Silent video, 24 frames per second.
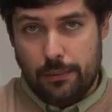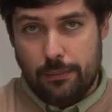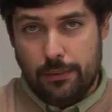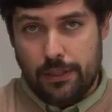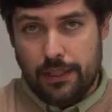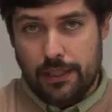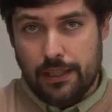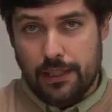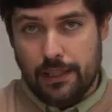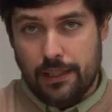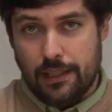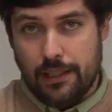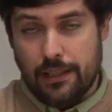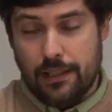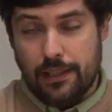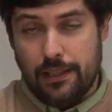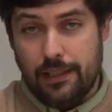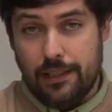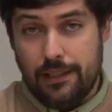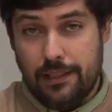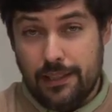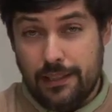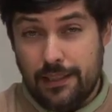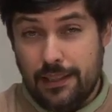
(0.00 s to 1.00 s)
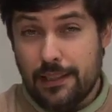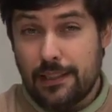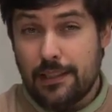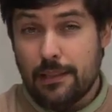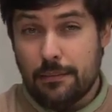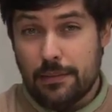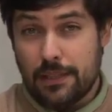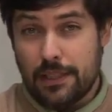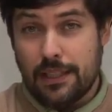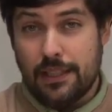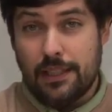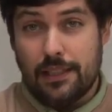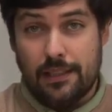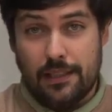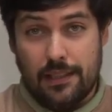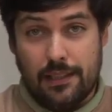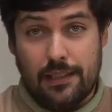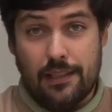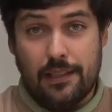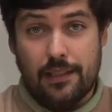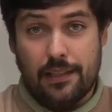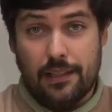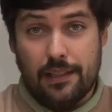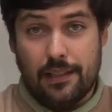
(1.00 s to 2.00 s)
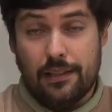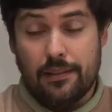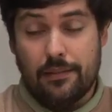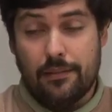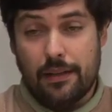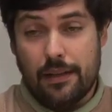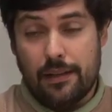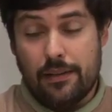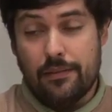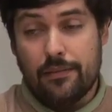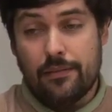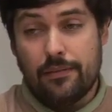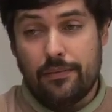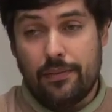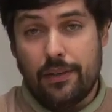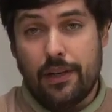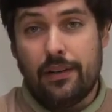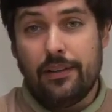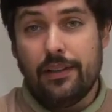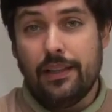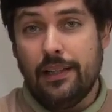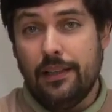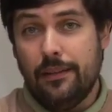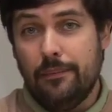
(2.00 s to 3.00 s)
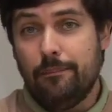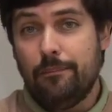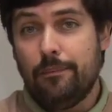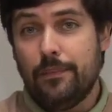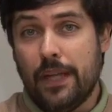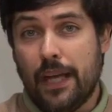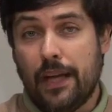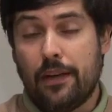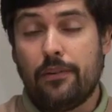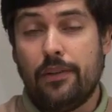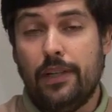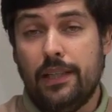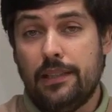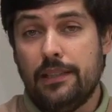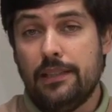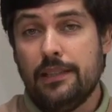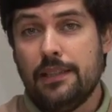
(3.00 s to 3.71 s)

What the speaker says: I mean, and these systems are fairly accurate.